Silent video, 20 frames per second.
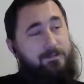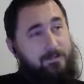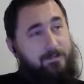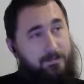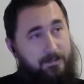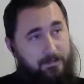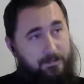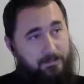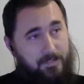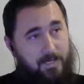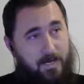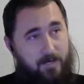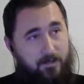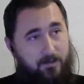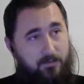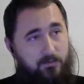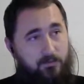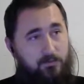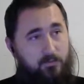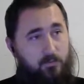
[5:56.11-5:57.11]
the
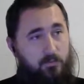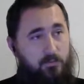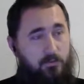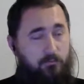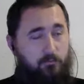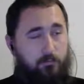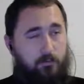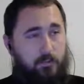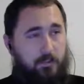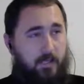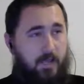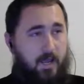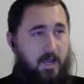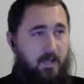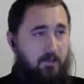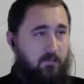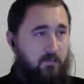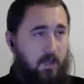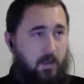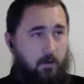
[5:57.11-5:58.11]
attackers wouldn't really
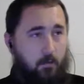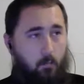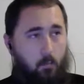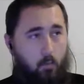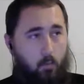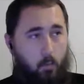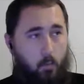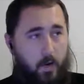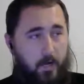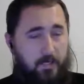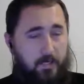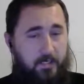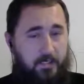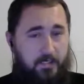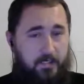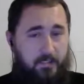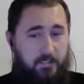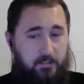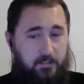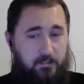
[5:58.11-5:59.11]
had that way to
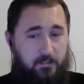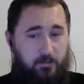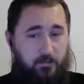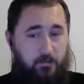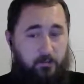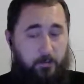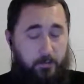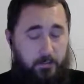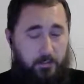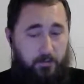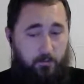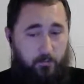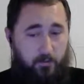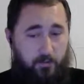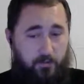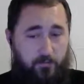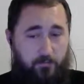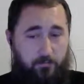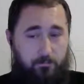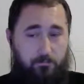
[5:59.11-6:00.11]
get in there to begin with.